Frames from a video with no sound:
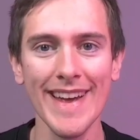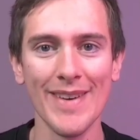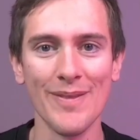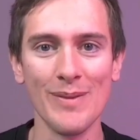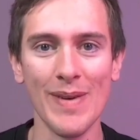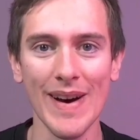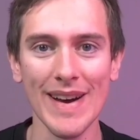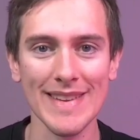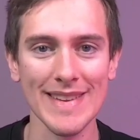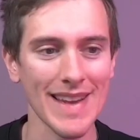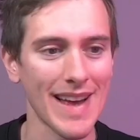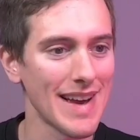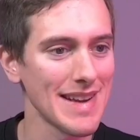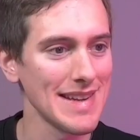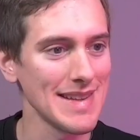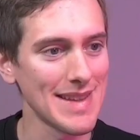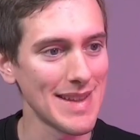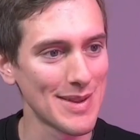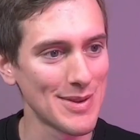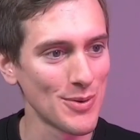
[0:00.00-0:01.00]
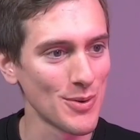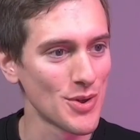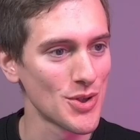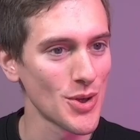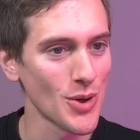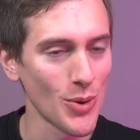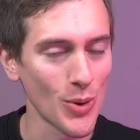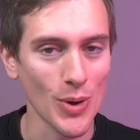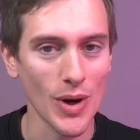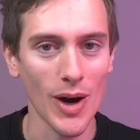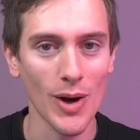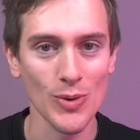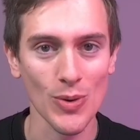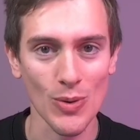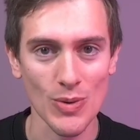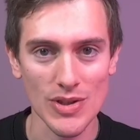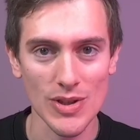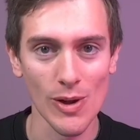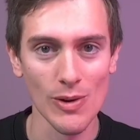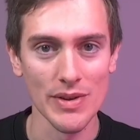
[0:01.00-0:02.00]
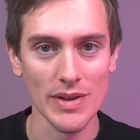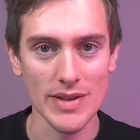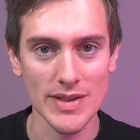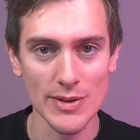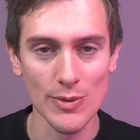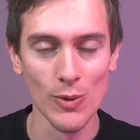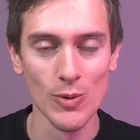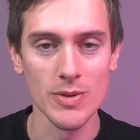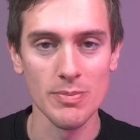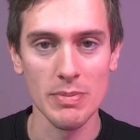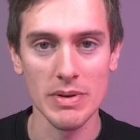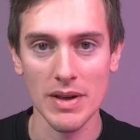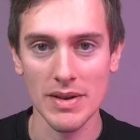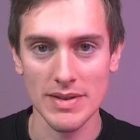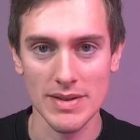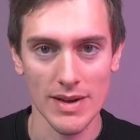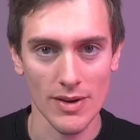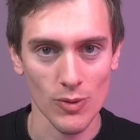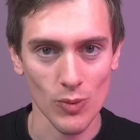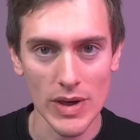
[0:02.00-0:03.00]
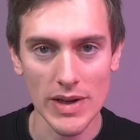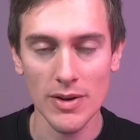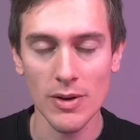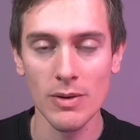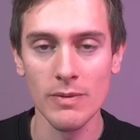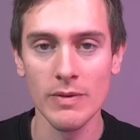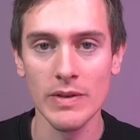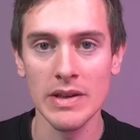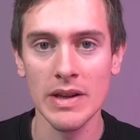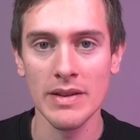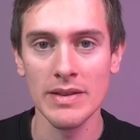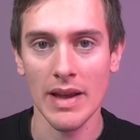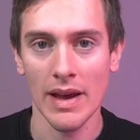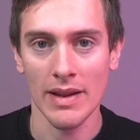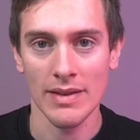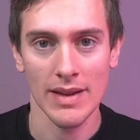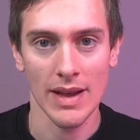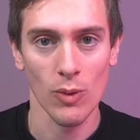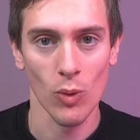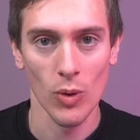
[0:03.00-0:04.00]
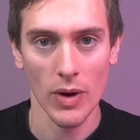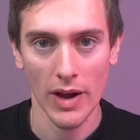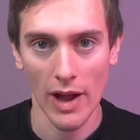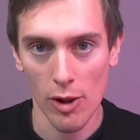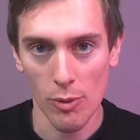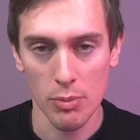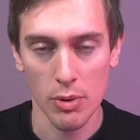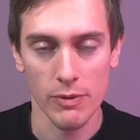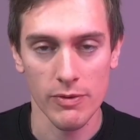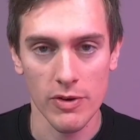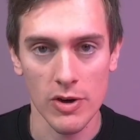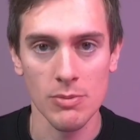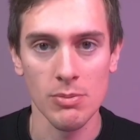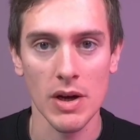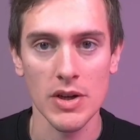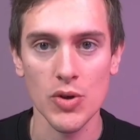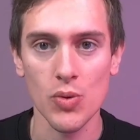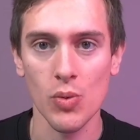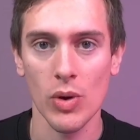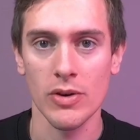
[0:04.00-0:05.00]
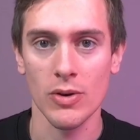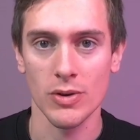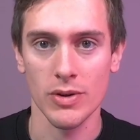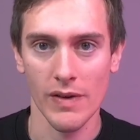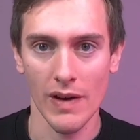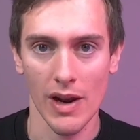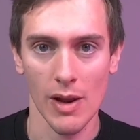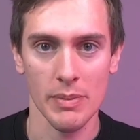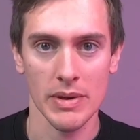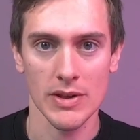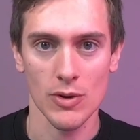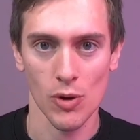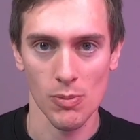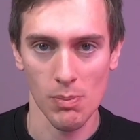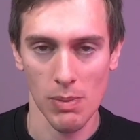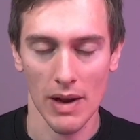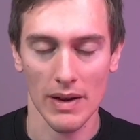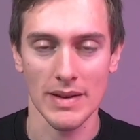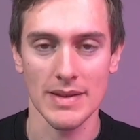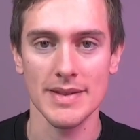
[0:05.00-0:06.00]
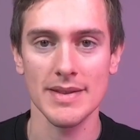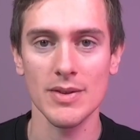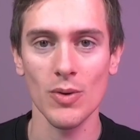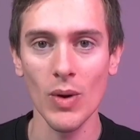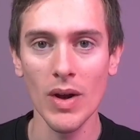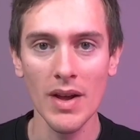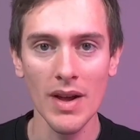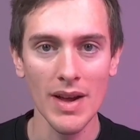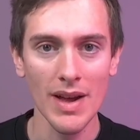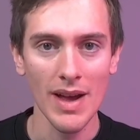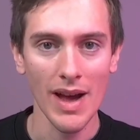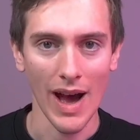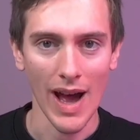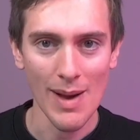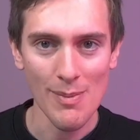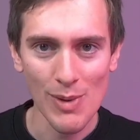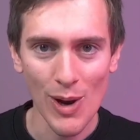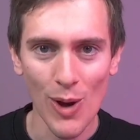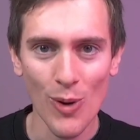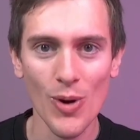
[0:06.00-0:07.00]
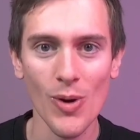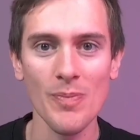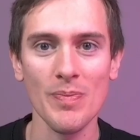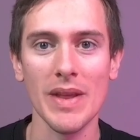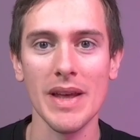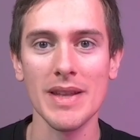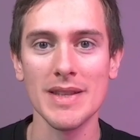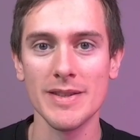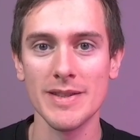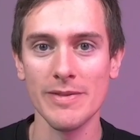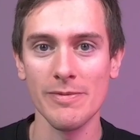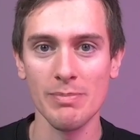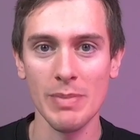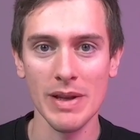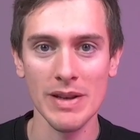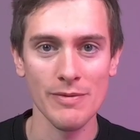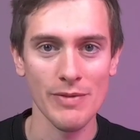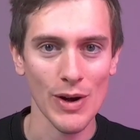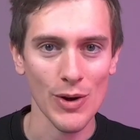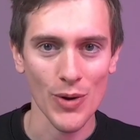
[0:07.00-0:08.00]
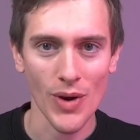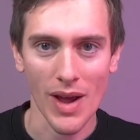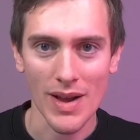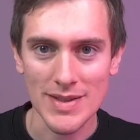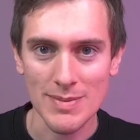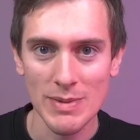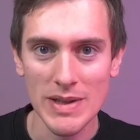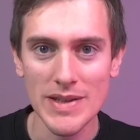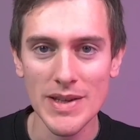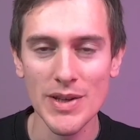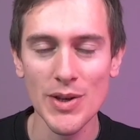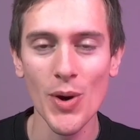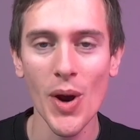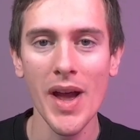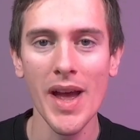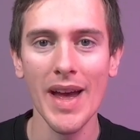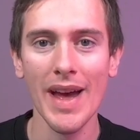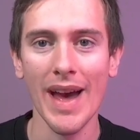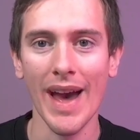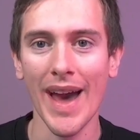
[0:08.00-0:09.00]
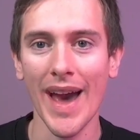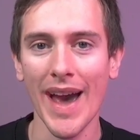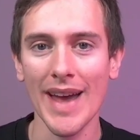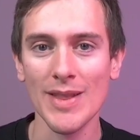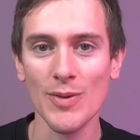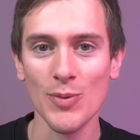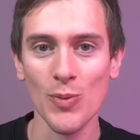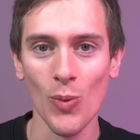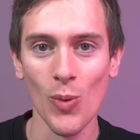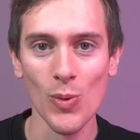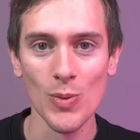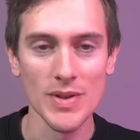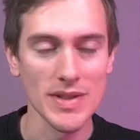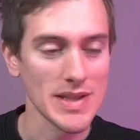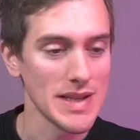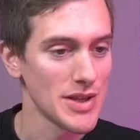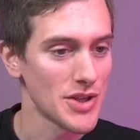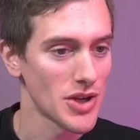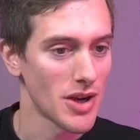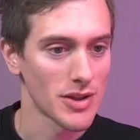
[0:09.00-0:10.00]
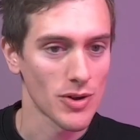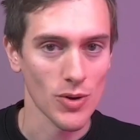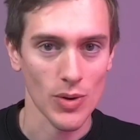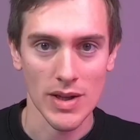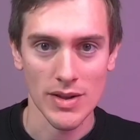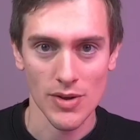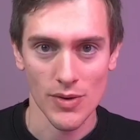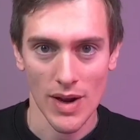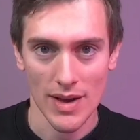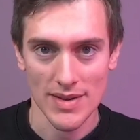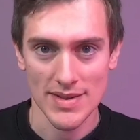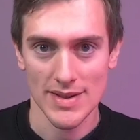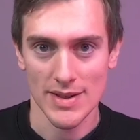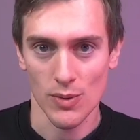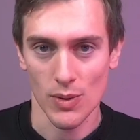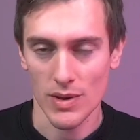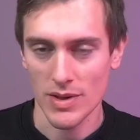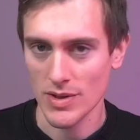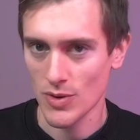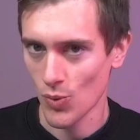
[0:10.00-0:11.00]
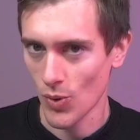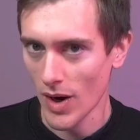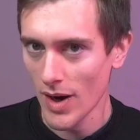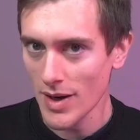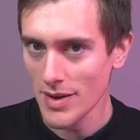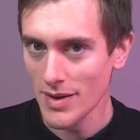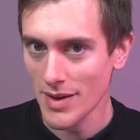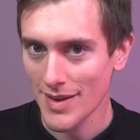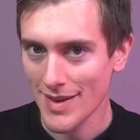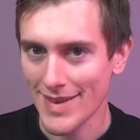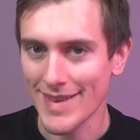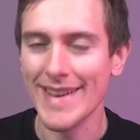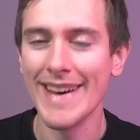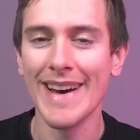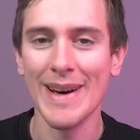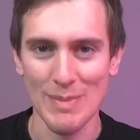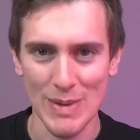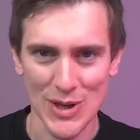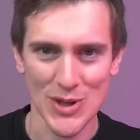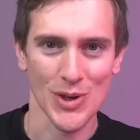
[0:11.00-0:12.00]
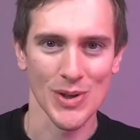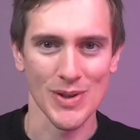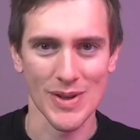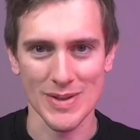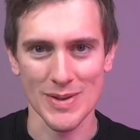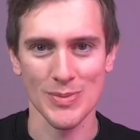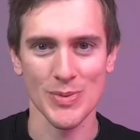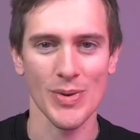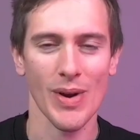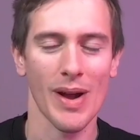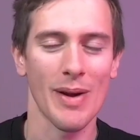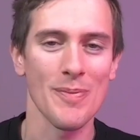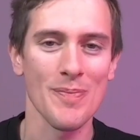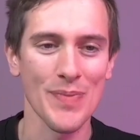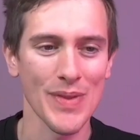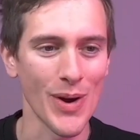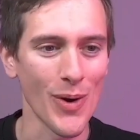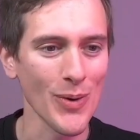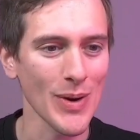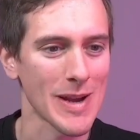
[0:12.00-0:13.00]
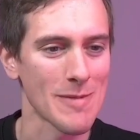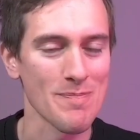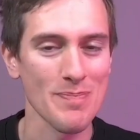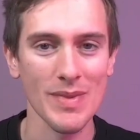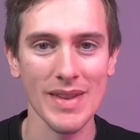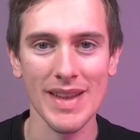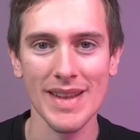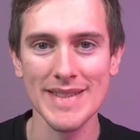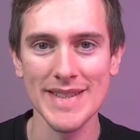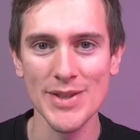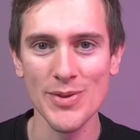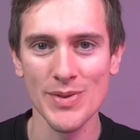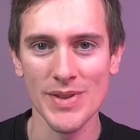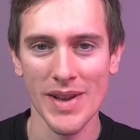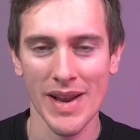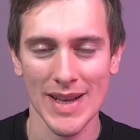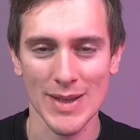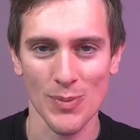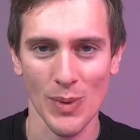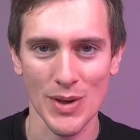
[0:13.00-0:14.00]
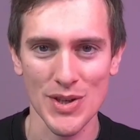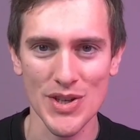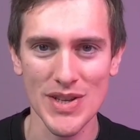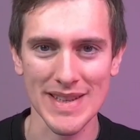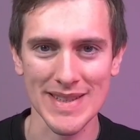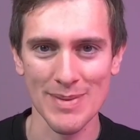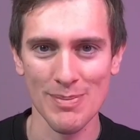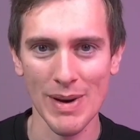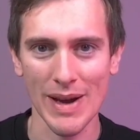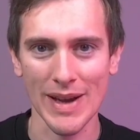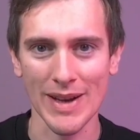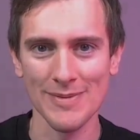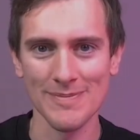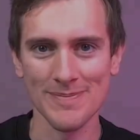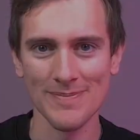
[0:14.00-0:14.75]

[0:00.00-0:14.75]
but I needed to show you how to install these tools because they're really convenient and they will help you very much when you're developing your plugins. So I'm Lovro. It's been very nice meeting you and we'll see each other in the next series, right? yeah, make sure to subscribe. Okay, see you in the next one. Cheers. Bye.